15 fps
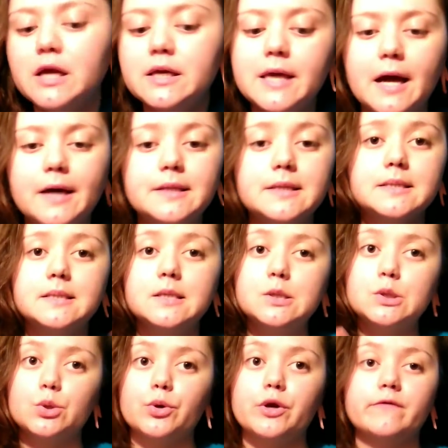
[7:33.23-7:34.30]
Yeah, and that's the
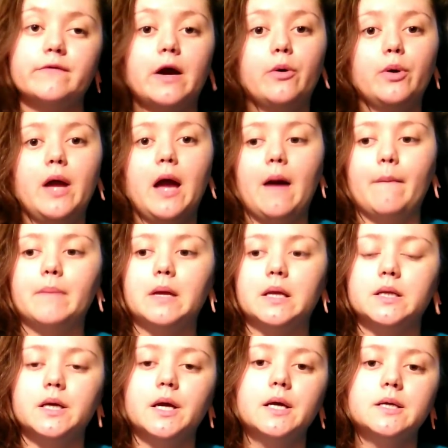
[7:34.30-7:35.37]
story of how it
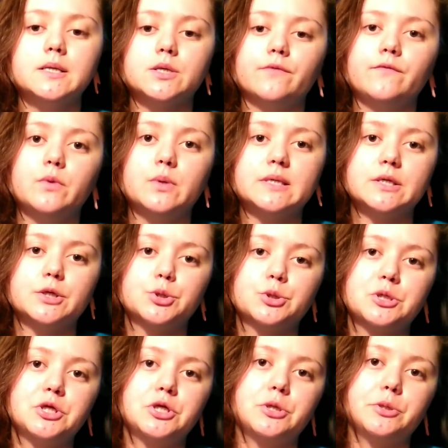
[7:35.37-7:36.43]
happened. So if you guys are
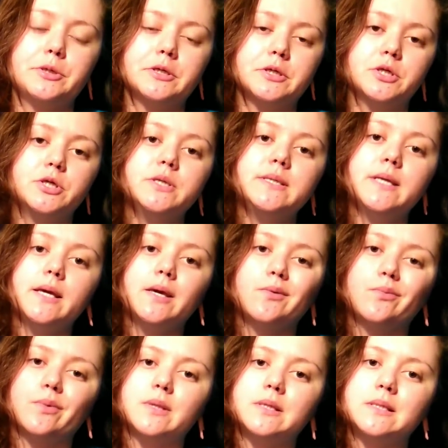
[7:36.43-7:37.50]
stretching your ears, just take
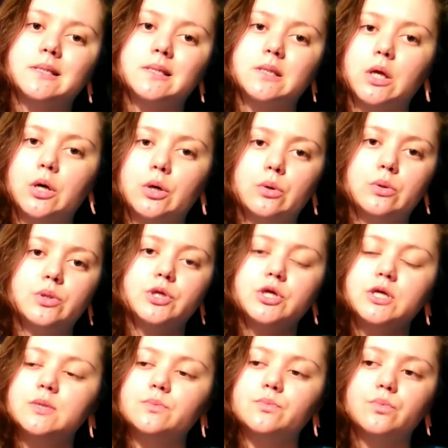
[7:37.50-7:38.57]
it really slow.
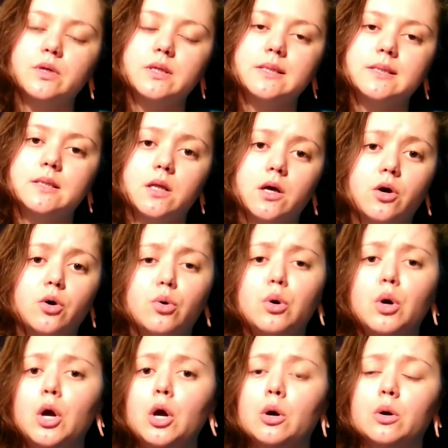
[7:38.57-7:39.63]
Just really
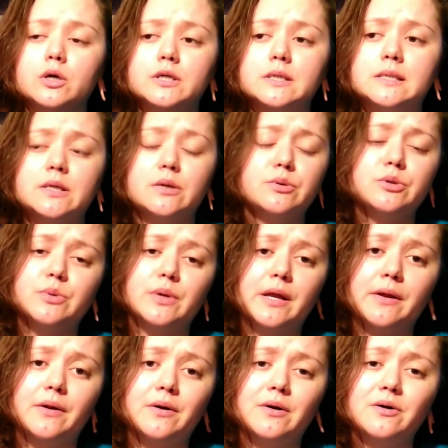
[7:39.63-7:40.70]
slow, or just don't do it
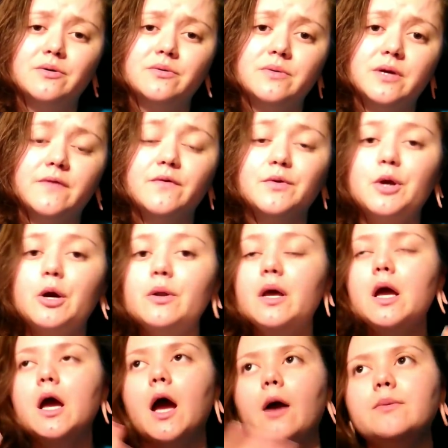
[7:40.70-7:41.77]
at all. If you're not,
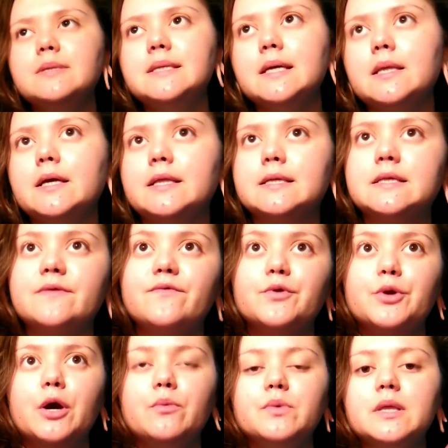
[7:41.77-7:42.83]
I would say like this, if
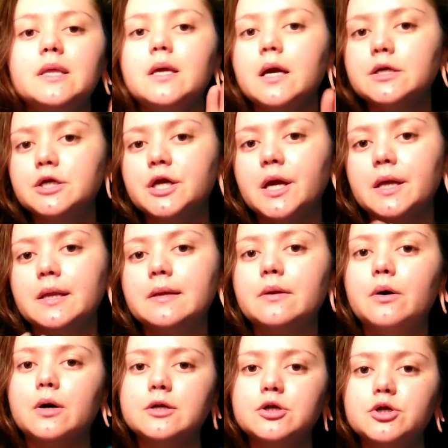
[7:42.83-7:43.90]
you're not really
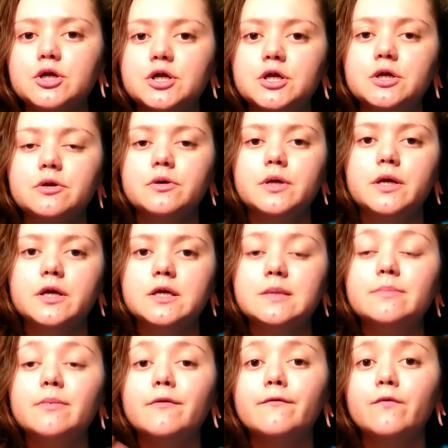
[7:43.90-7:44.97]
educated on stretching your
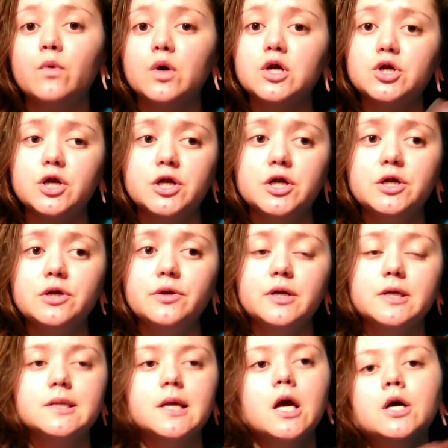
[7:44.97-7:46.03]
ears before stretching your
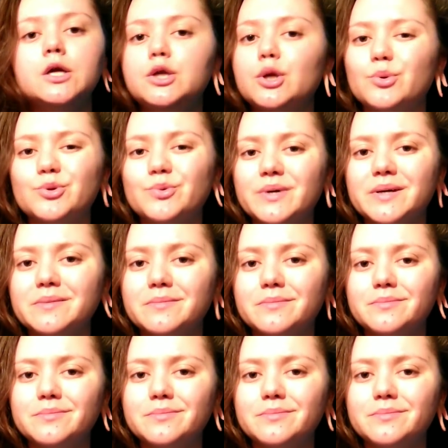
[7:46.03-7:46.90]
ears, don't do it.